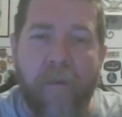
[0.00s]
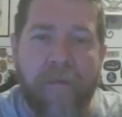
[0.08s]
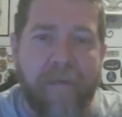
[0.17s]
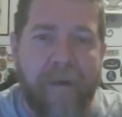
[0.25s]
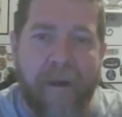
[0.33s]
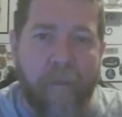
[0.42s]
was
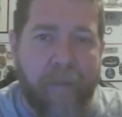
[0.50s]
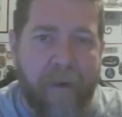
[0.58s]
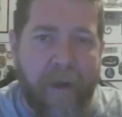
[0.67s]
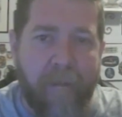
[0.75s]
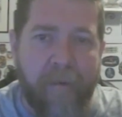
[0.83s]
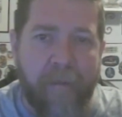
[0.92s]
not a
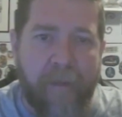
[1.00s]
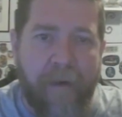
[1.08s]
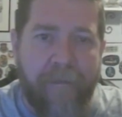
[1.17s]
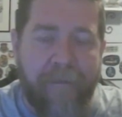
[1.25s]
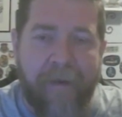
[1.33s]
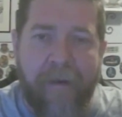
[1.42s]
problem
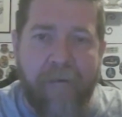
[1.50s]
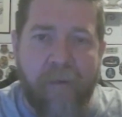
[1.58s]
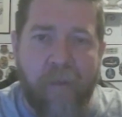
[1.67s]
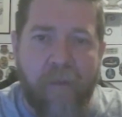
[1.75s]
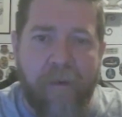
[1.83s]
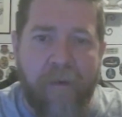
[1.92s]
on the
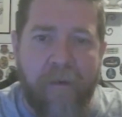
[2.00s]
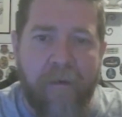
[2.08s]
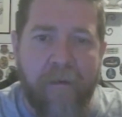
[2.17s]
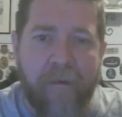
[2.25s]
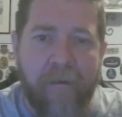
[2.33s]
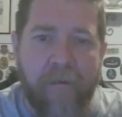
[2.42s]
A20,
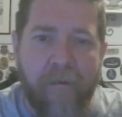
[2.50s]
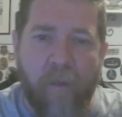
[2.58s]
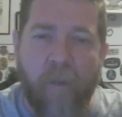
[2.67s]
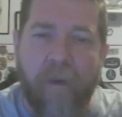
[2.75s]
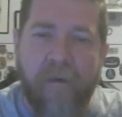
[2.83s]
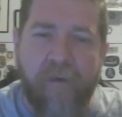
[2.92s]
so
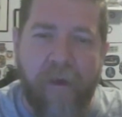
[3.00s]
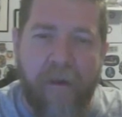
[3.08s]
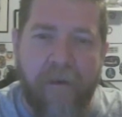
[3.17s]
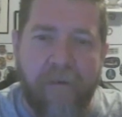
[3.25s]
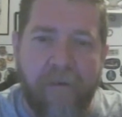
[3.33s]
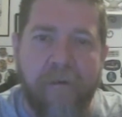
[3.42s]
what
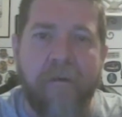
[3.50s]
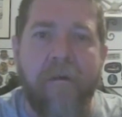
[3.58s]
changed?